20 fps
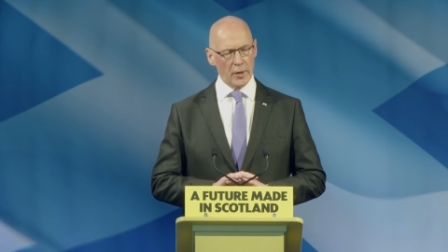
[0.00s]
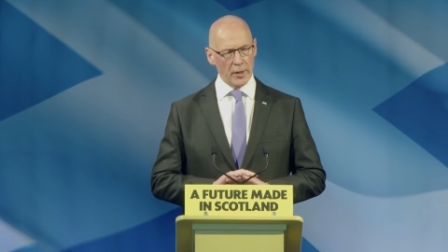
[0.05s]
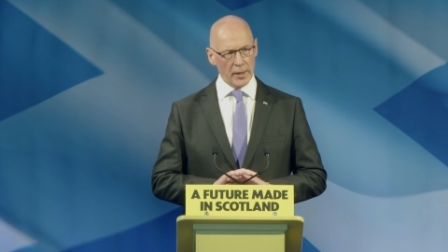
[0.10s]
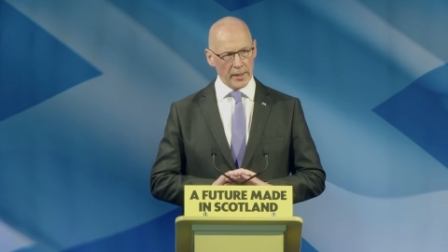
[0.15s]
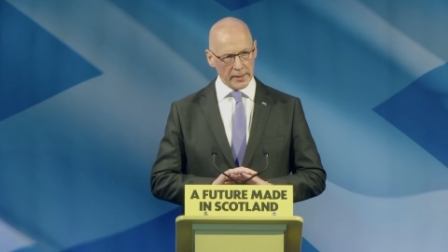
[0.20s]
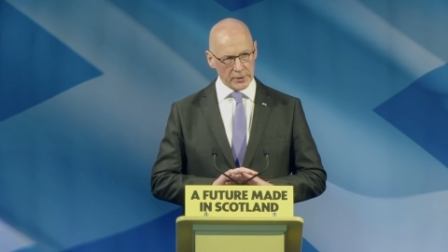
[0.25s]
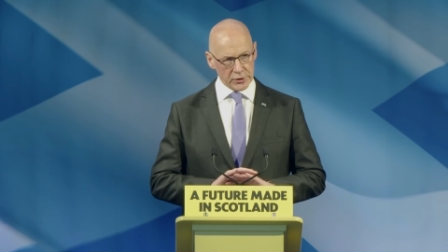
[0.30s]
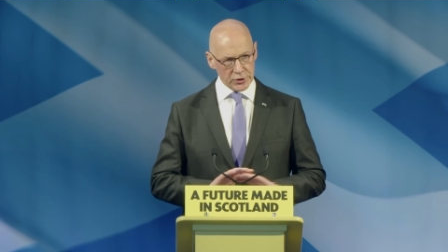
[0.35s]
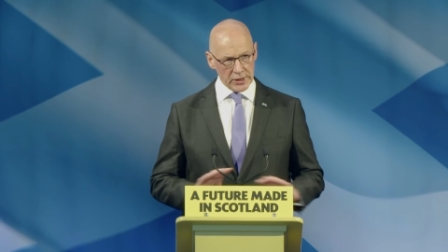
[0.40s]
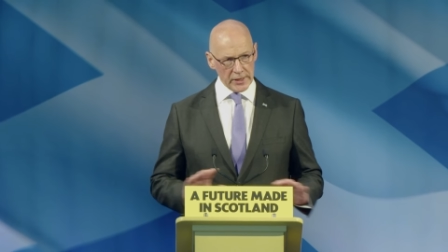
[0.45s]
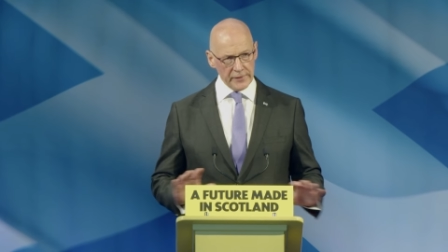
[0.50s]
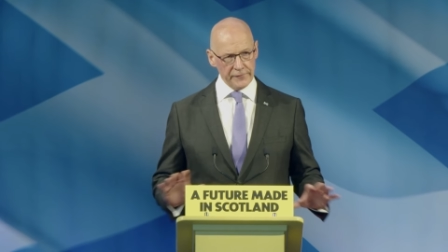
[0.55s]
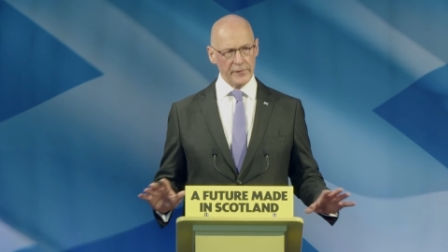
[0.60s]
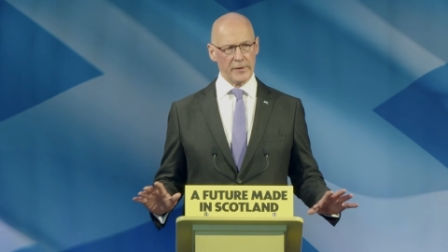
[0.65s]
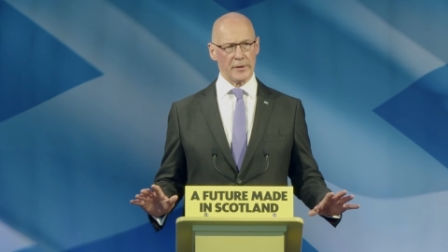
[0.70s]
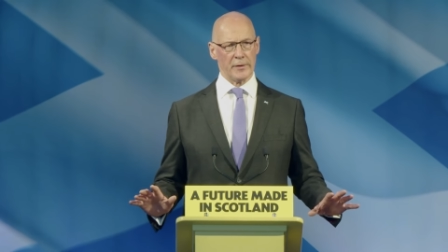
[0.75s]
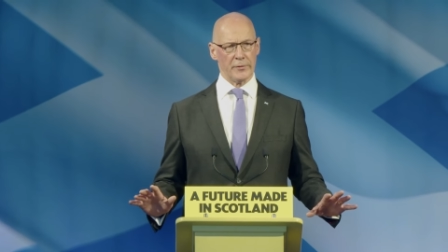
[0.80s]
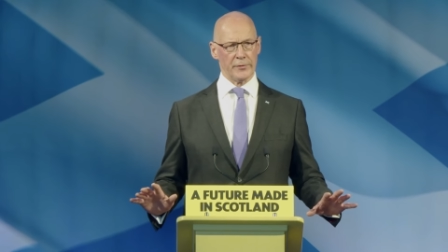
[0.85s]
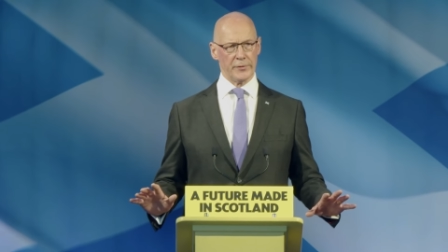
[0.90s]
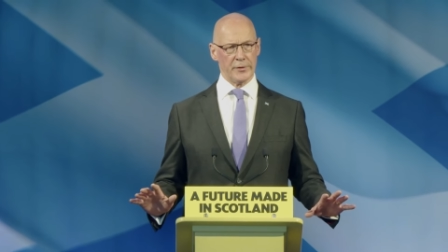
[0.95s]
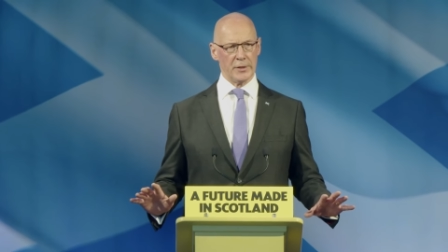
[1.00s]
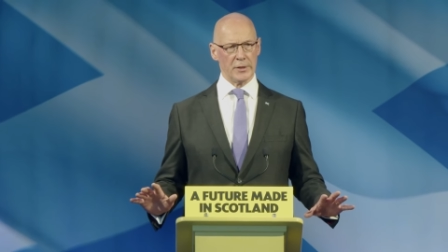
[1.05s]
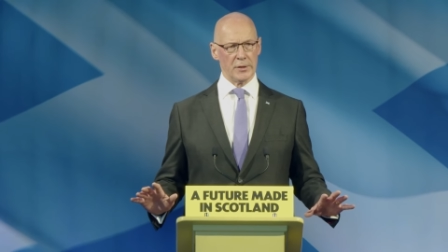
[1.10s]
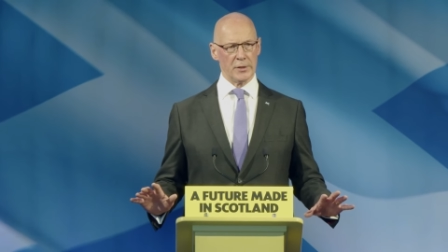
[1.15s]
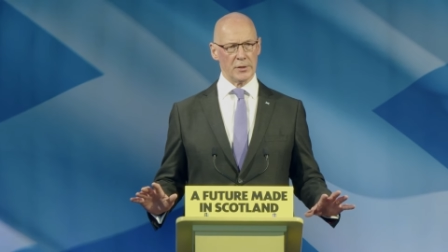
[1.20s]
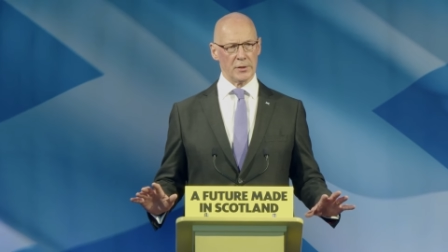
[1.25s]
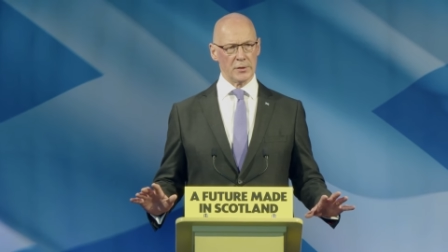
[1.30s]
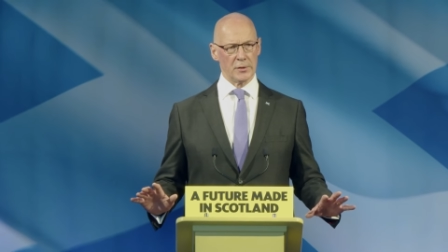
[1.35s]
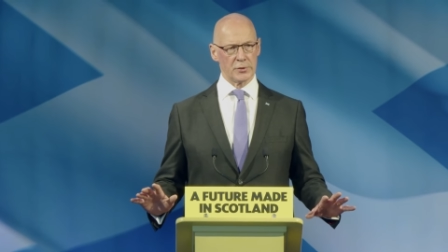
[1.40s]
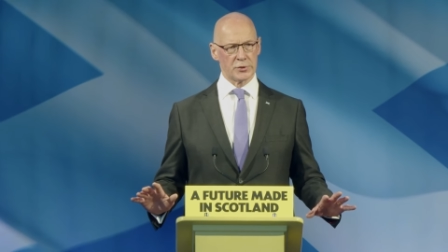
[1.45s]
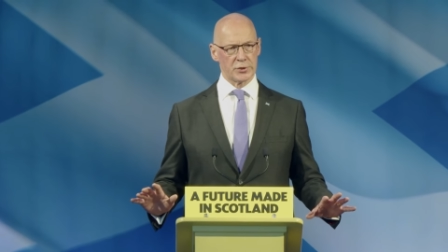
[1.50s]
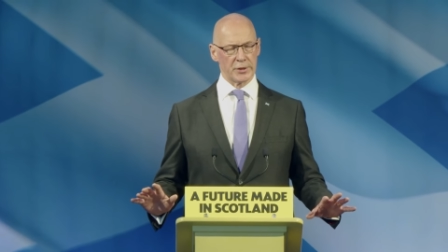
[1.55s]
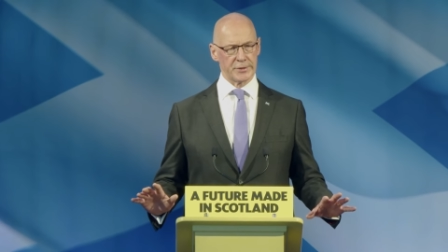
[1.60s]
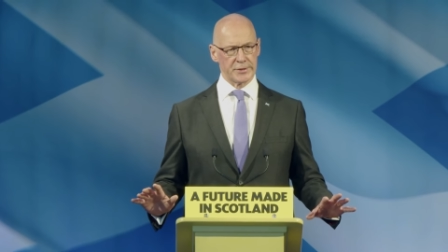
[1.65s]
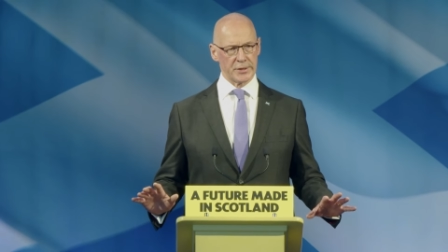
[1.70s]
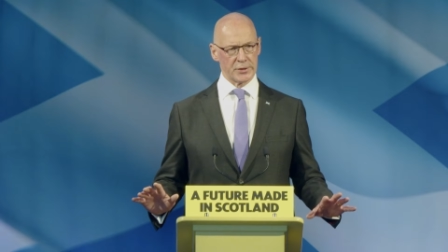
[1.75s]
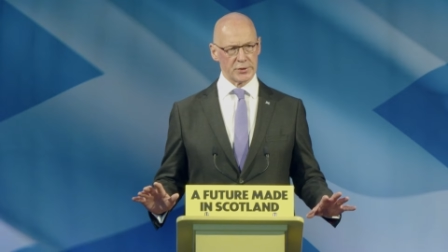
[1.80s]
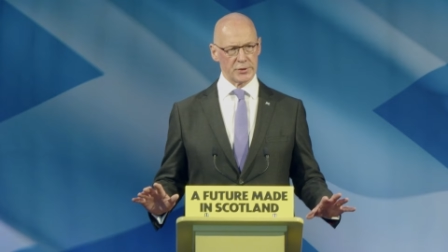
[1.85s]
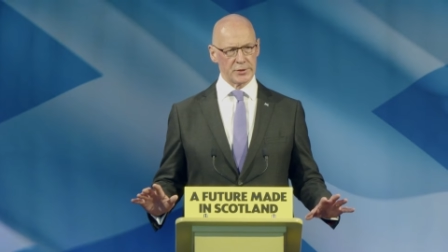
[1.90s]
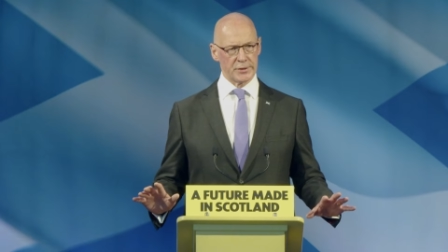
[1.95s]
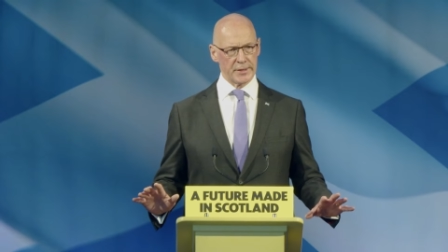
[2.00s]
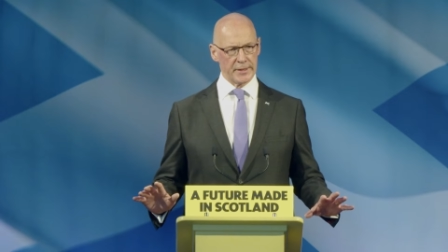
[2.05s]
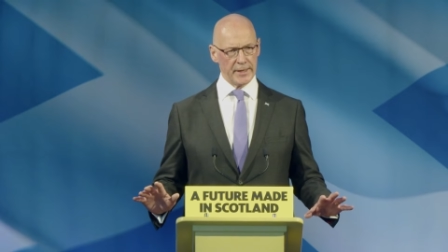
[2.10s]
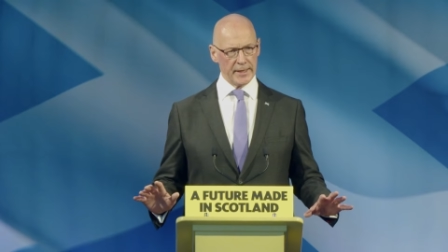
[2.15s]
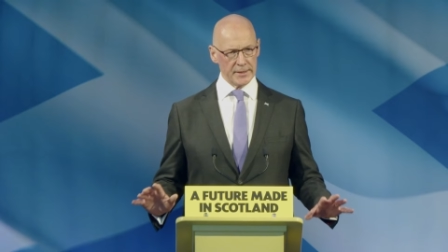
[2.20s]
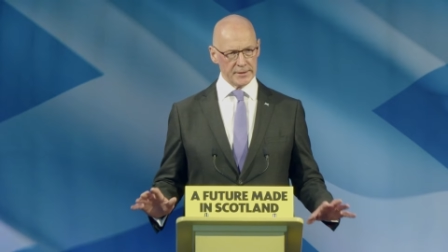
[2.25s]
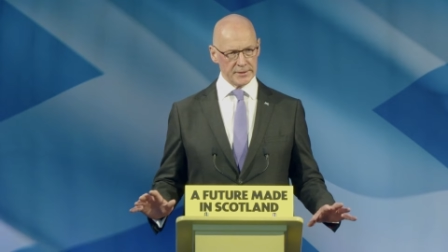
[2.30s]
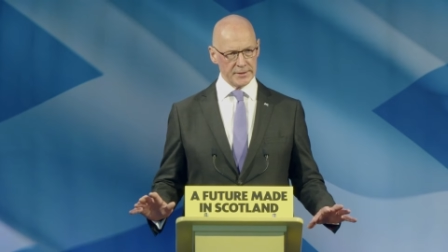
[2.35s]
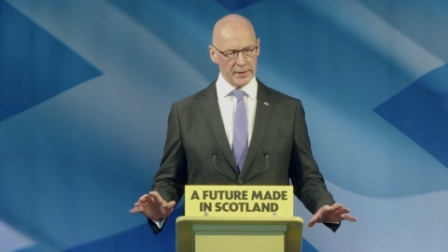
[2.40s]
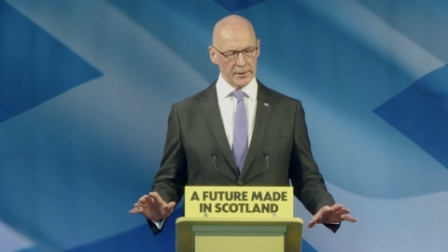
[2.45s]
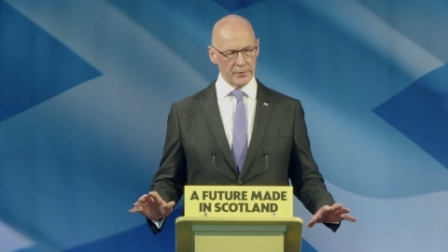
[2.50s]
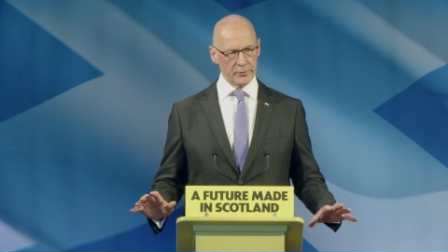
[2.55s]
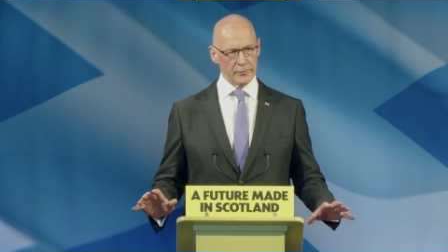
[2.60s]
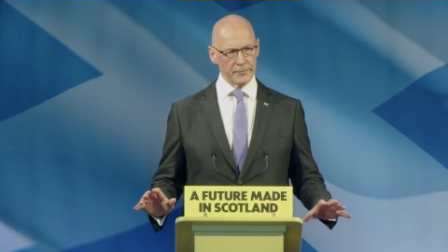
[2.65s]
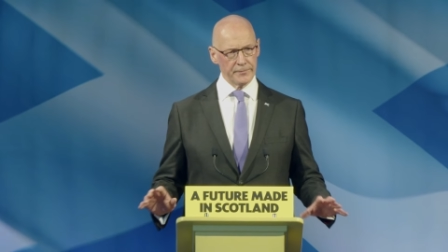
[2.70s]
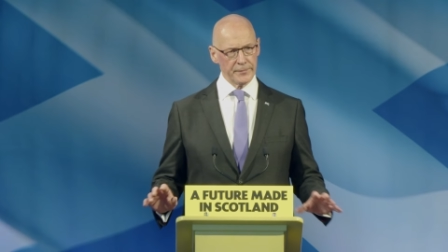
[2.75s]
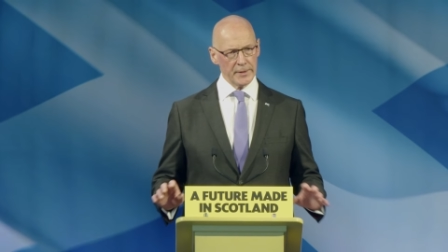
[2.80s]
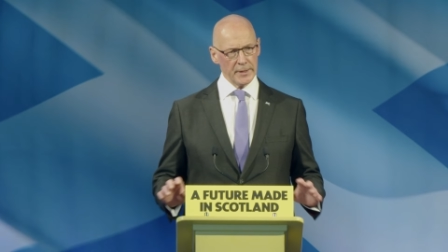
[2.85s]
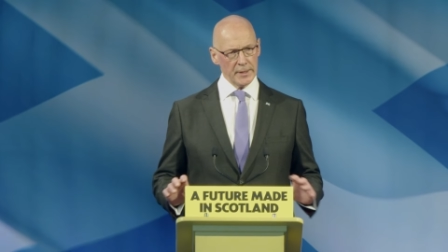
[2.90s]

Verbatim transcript: achieving the transition to net zero